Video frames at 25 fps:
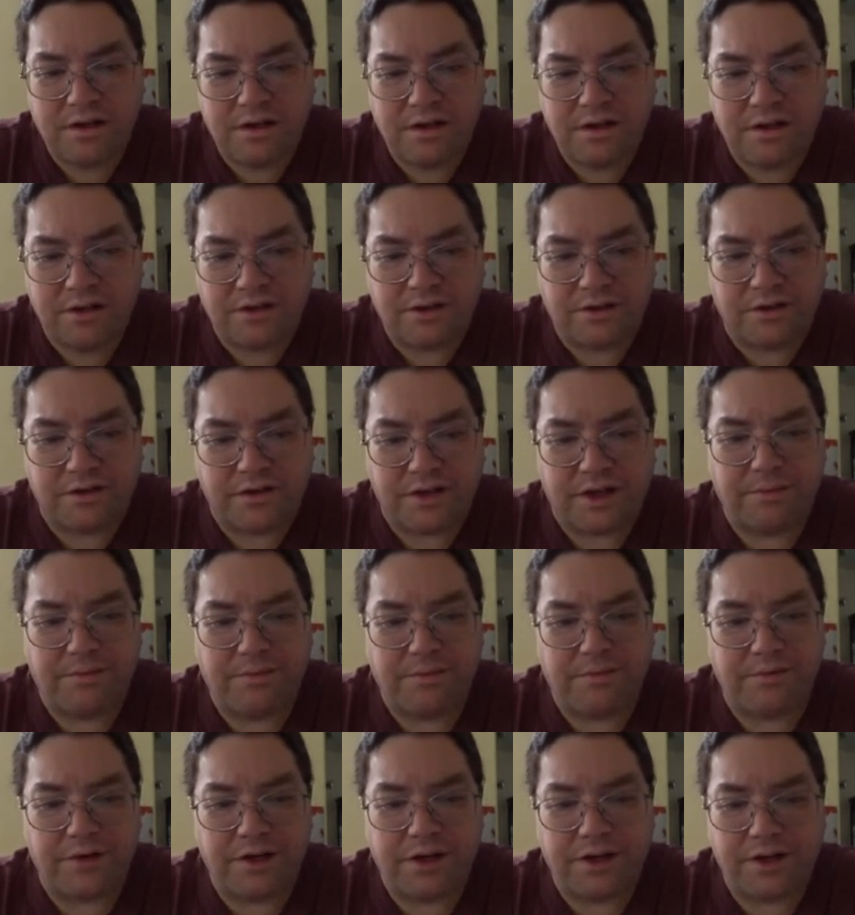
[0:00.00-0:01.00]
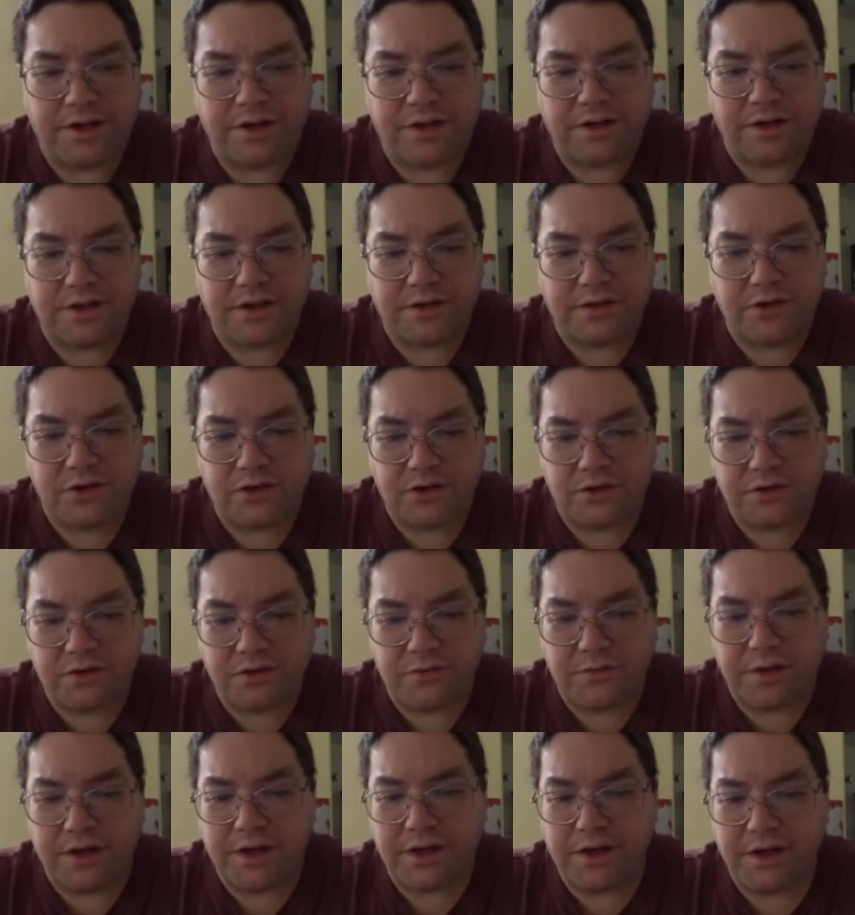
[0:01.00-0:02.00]
It says M3D has introduced
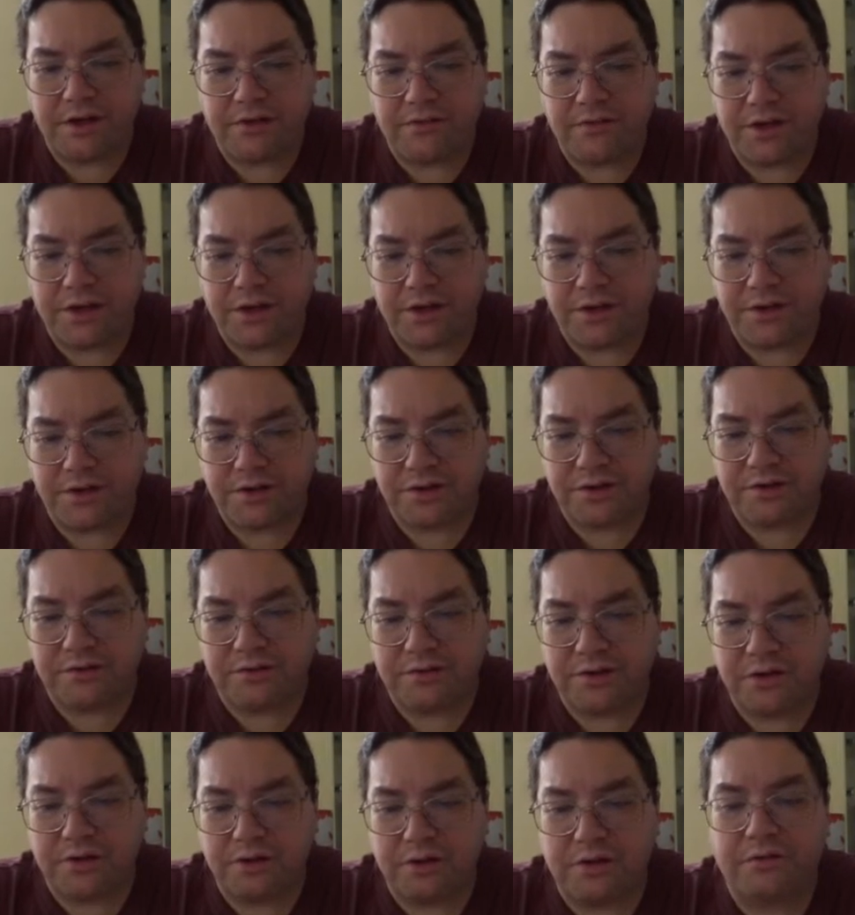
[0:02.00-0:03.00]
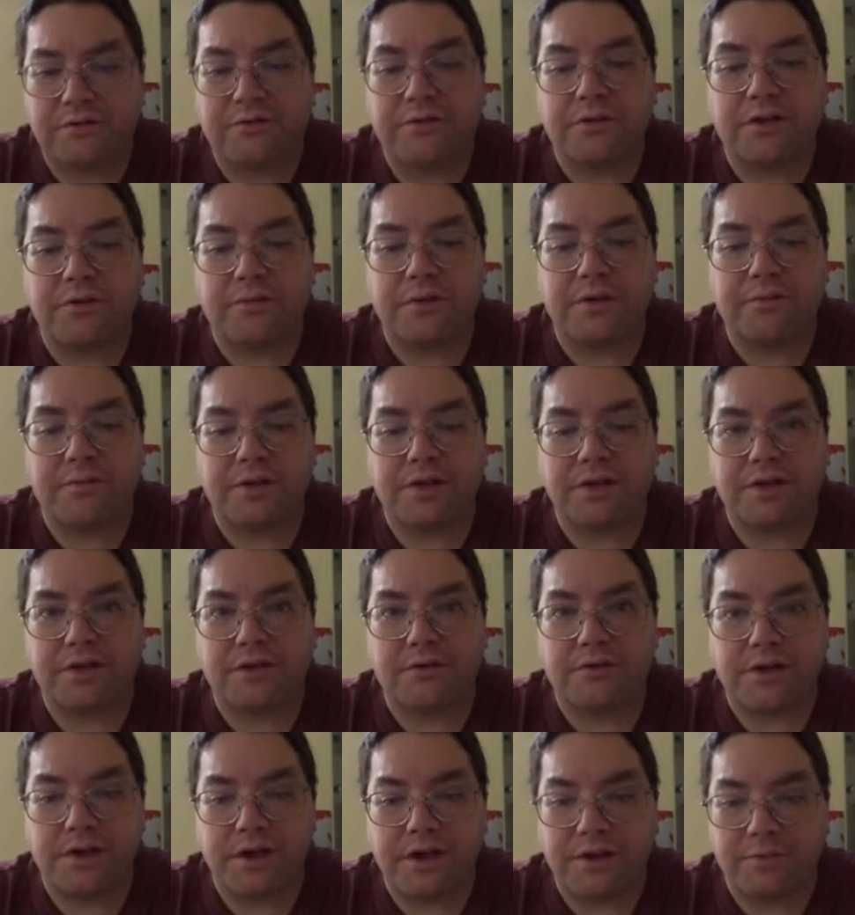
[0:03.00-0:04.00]
many innovations in the field of filament-based
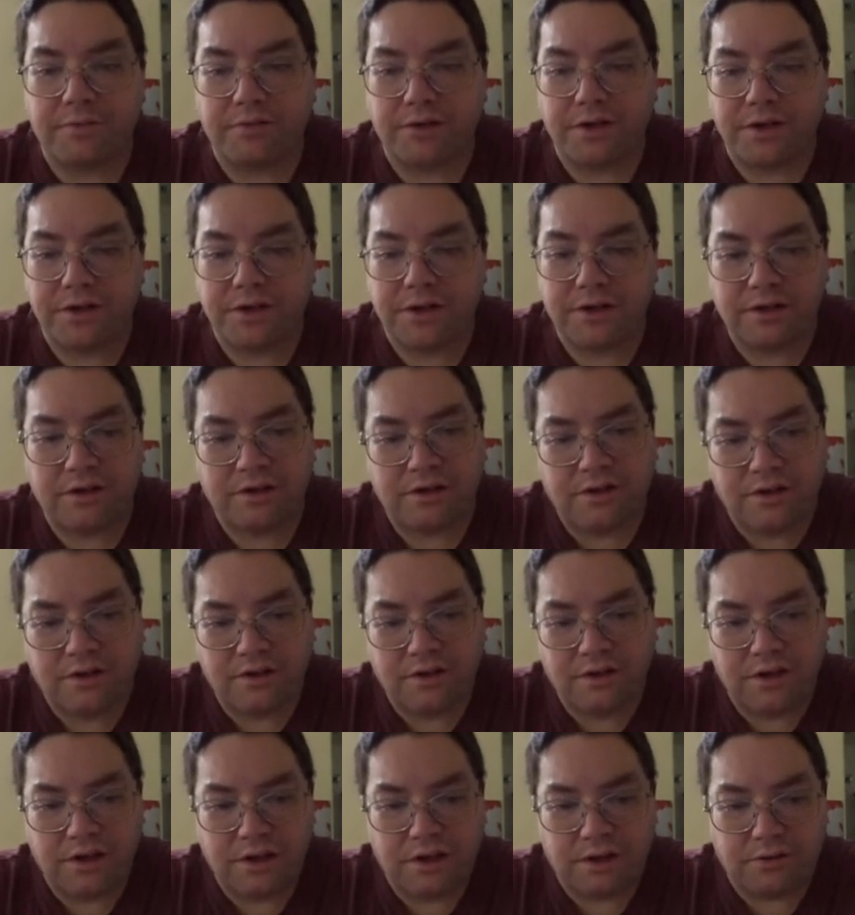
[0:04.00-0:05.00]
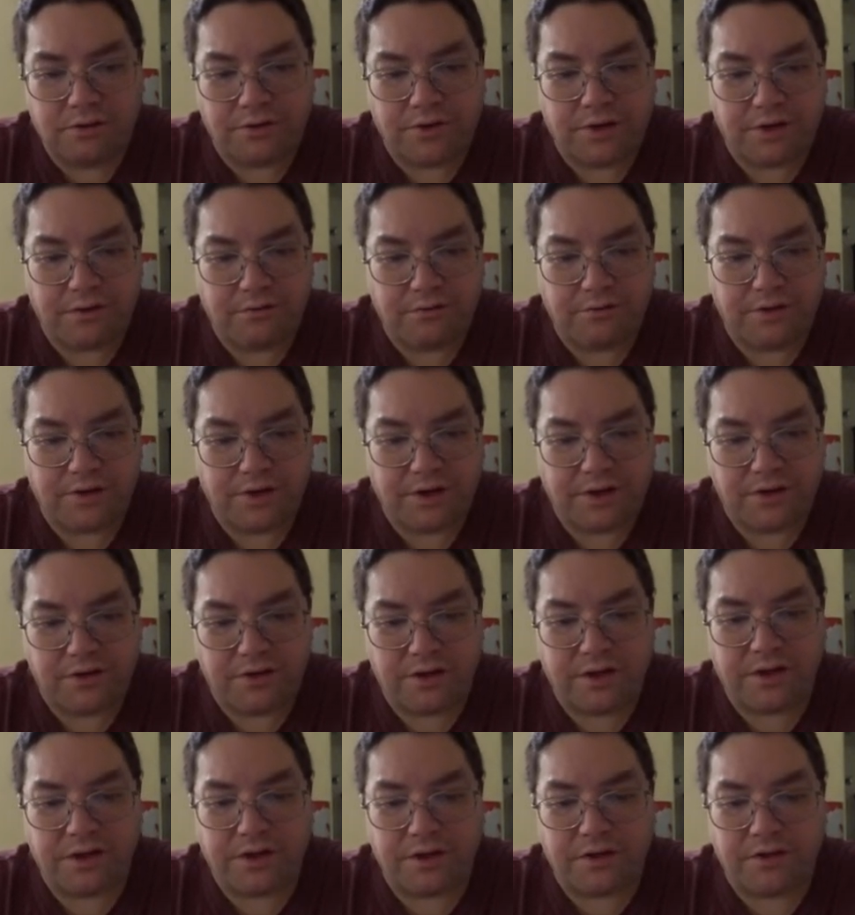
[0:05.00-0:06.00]
3D printing with the, with the
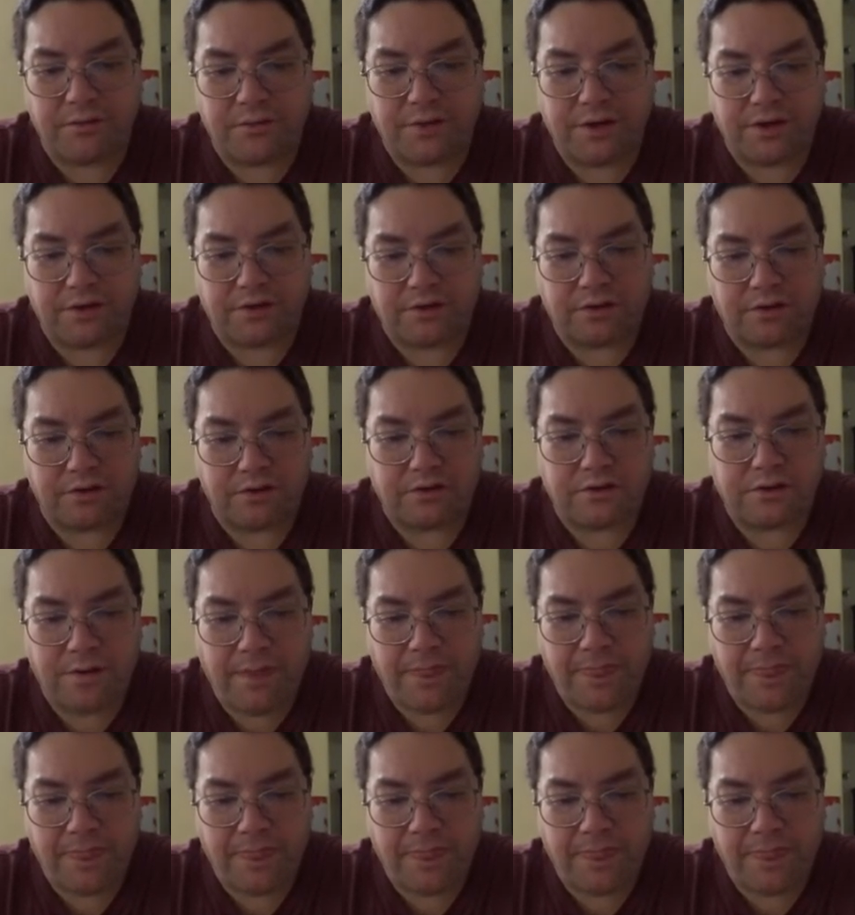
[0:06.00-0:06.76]
introduction of the micro.